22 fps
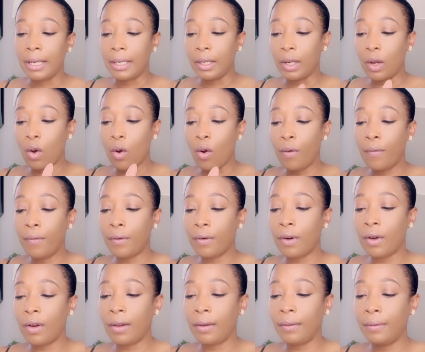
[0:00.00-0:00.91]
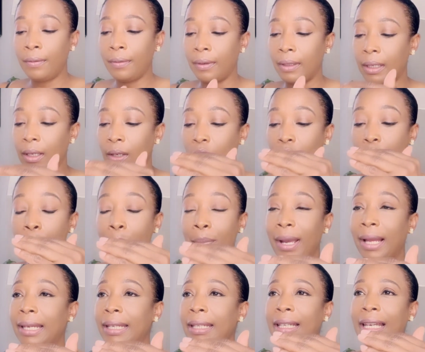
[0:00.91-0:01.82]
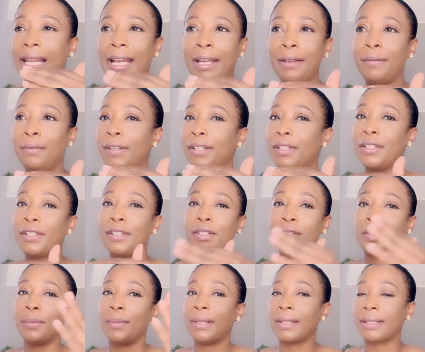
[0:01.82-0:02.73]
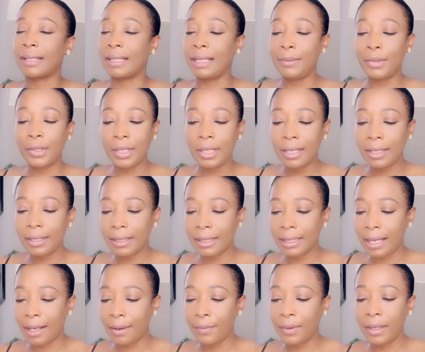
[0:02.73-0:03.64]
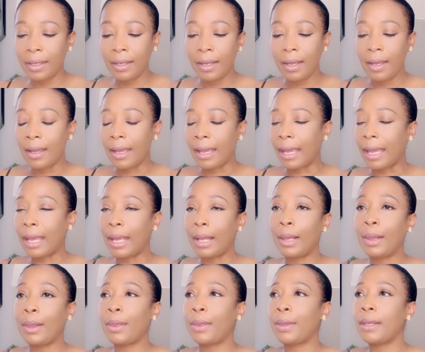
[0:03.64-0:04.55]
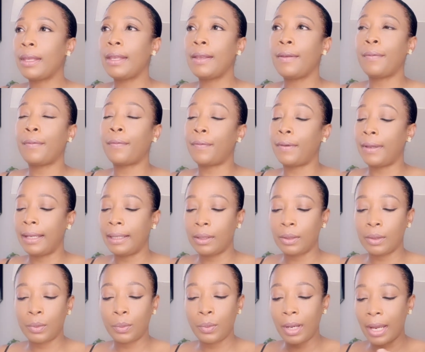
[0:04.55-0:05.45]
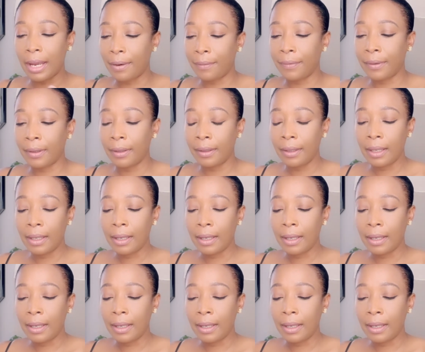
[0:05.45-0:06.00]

The overall compelling life vision is to be slim, chic and savvy, healthy, fit, whatever.